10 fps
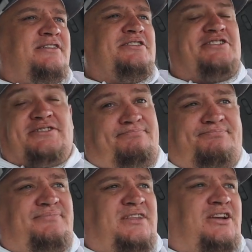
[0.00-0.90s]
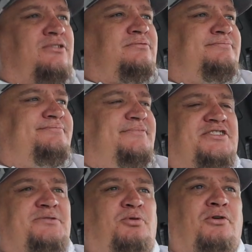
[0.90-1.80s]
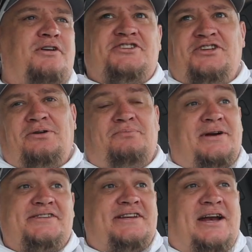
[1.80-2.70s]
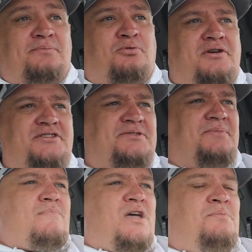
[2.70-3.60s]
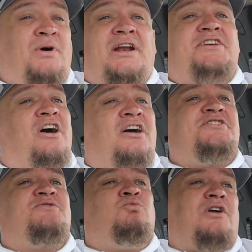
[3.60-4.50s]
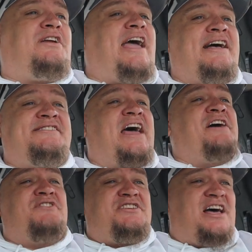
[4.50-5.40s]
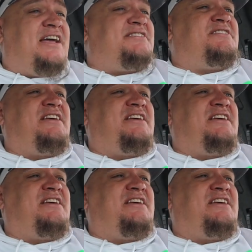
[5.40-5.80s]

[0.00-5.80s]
It's, you know, it's important to some, but it's not important to me. But it does work as advertised.